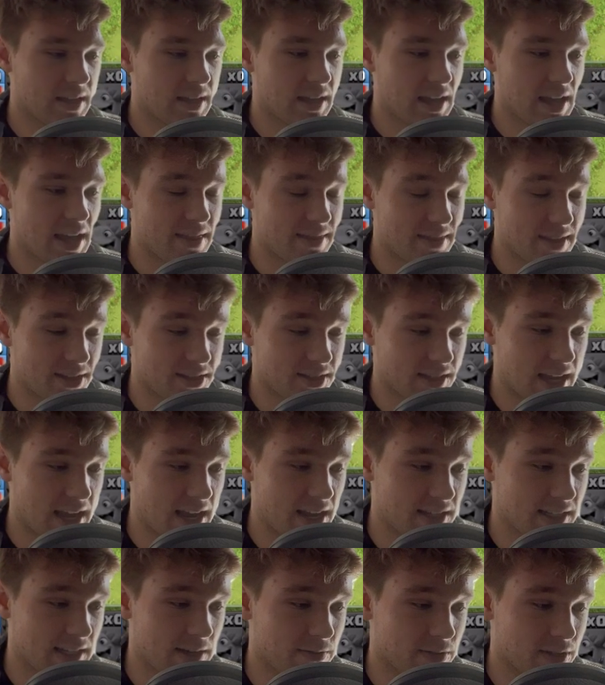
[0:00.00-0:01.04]
In this
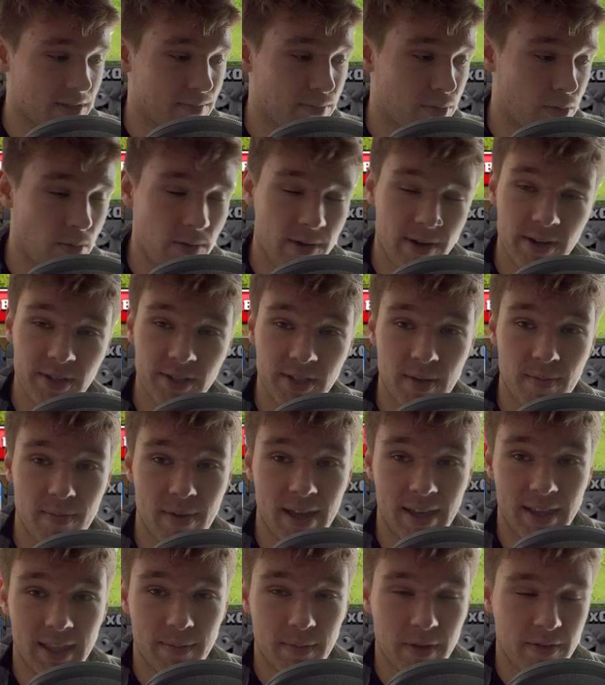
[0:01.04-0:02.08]
case, it was important to
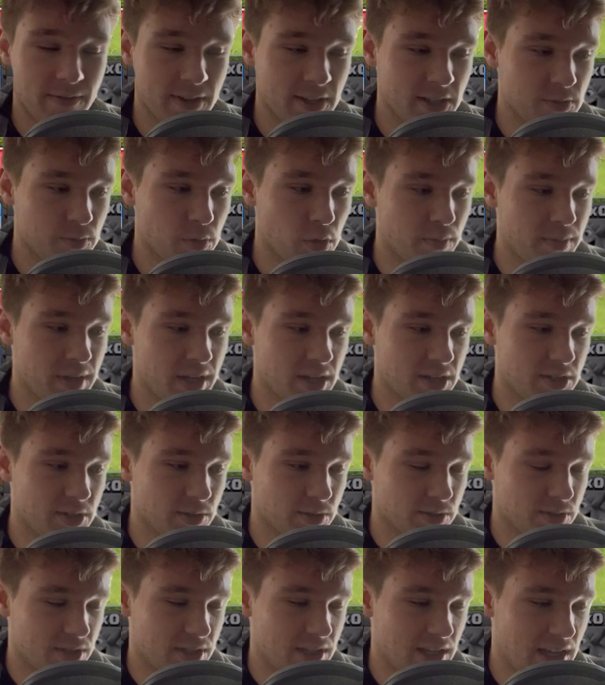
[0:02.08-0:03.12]
make them invincible because
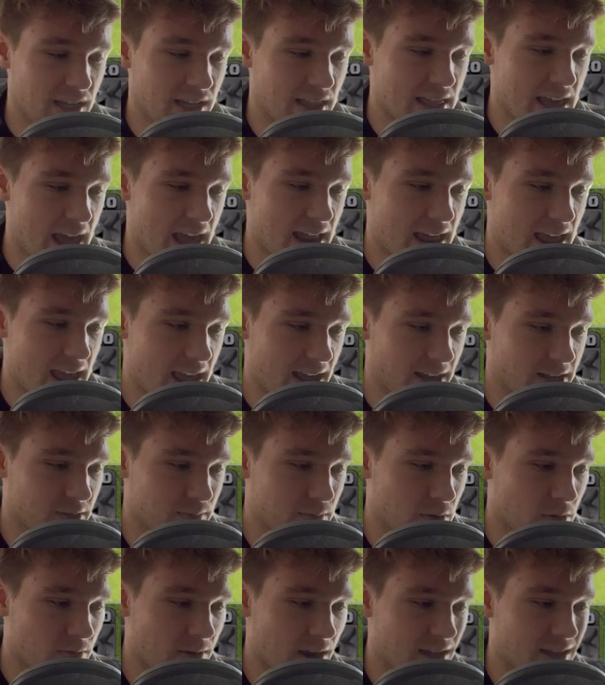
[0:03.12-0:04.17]
you'll see that
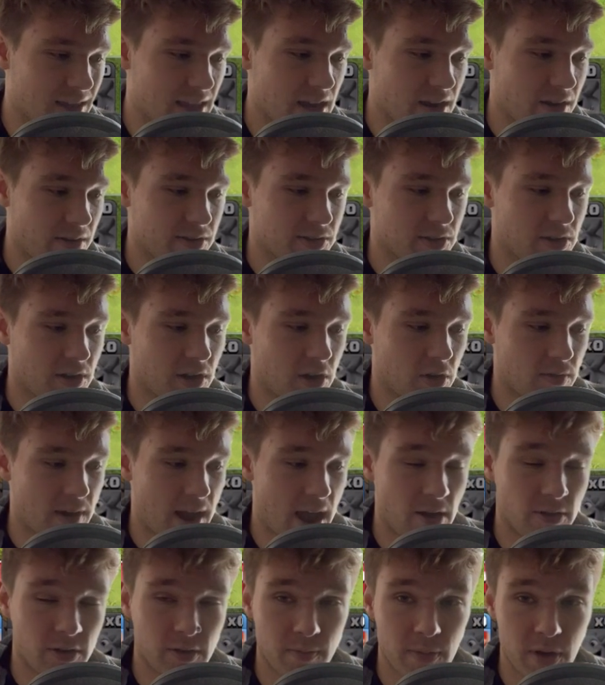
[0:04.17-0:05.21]
Expo right there is on
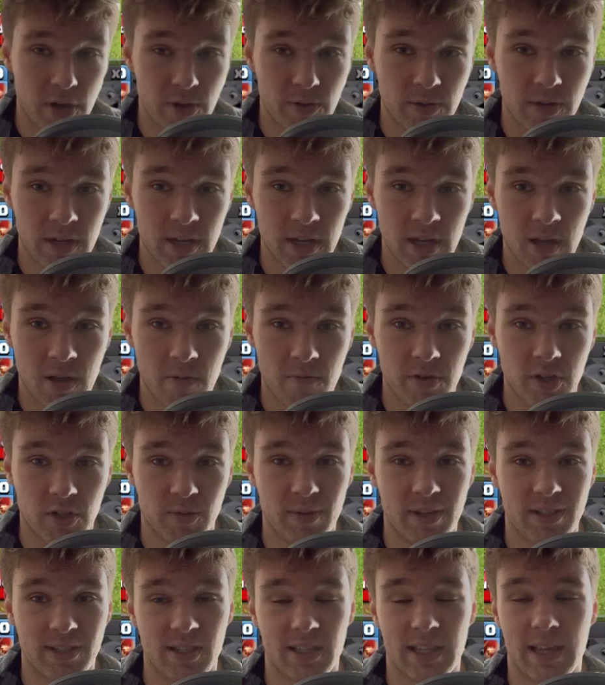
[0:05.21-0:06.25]
ground mode, which
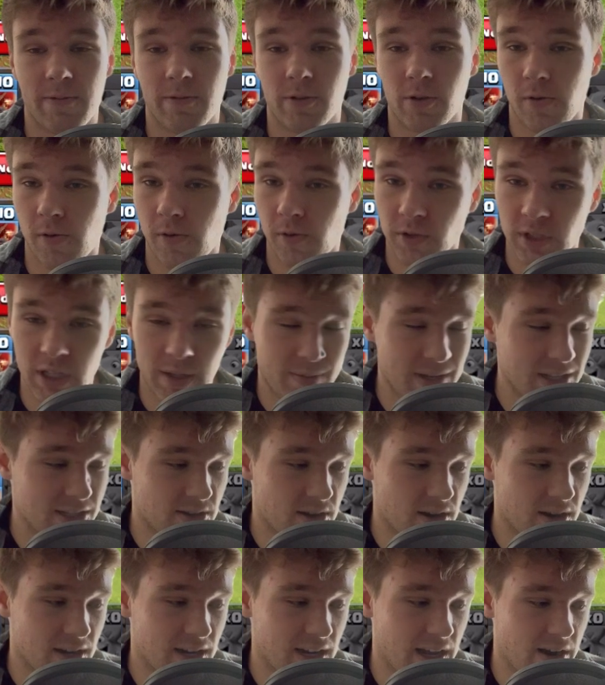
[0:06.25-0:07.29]
means that they would only be
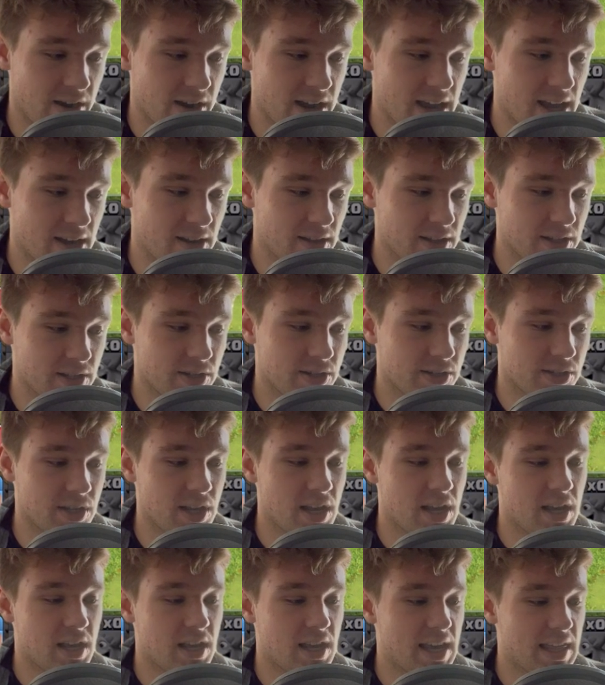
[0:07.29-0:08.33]
targeting our headhunters
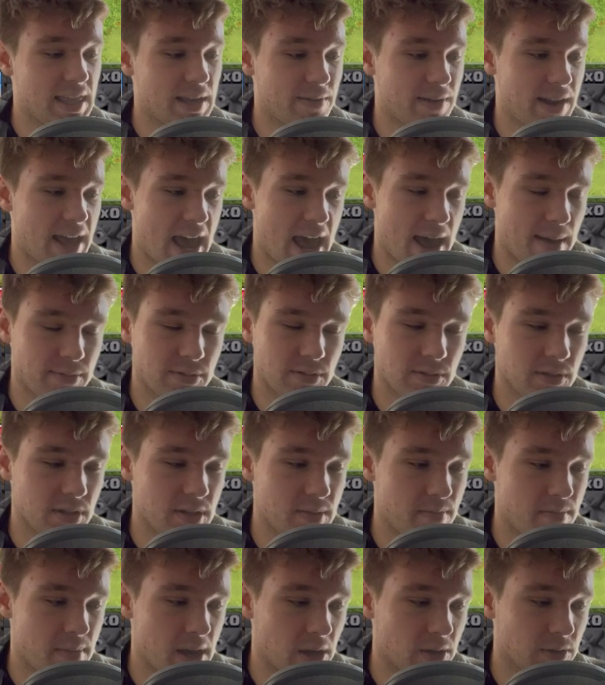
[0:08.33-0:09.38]
and they would absolutely
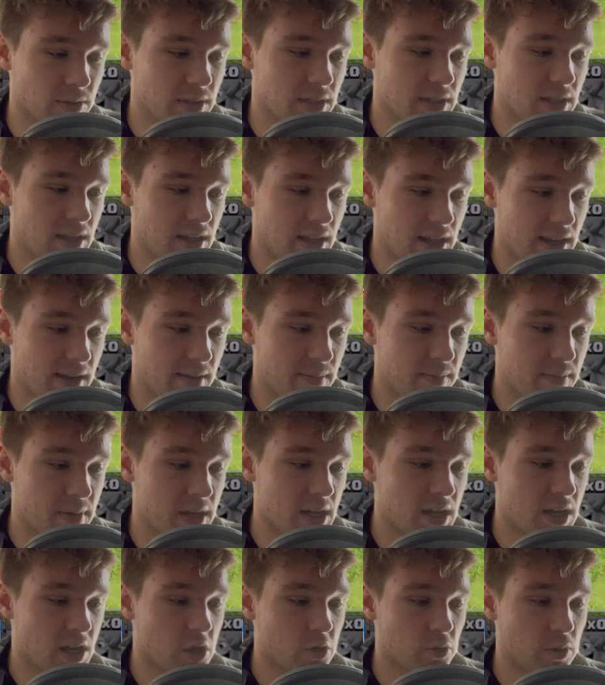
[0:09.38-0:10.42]
melt them.
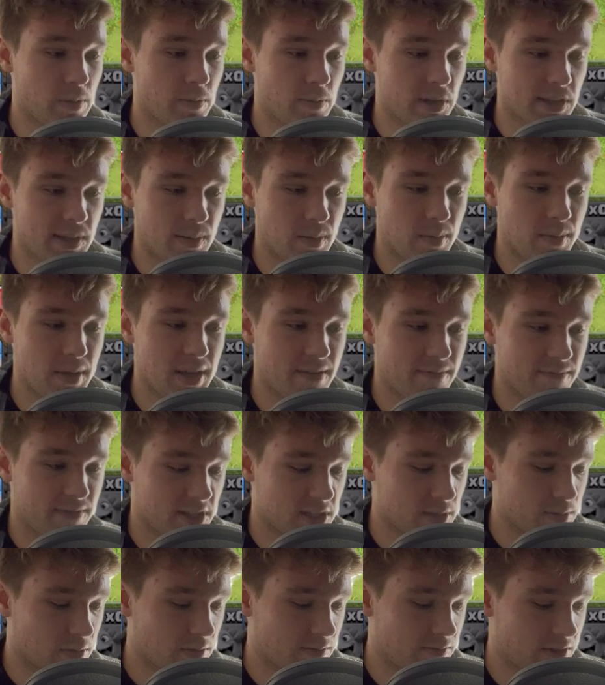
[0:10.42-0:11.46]
So we want them to be
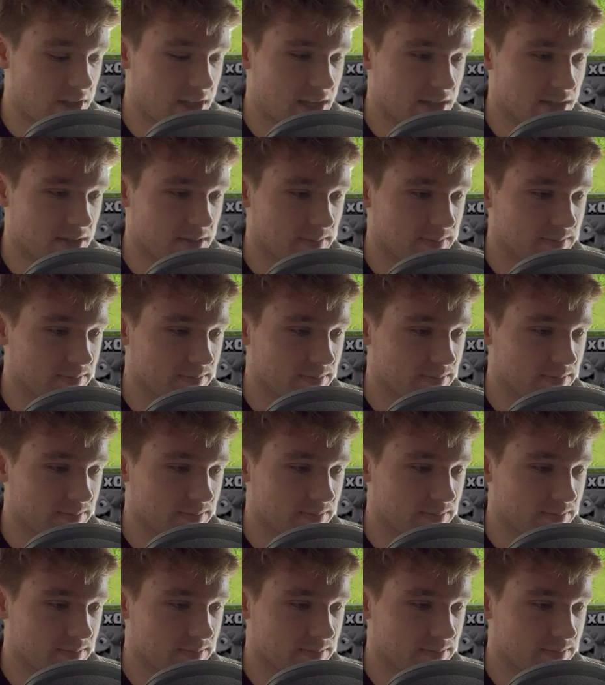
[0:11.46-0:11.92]
invincible for this.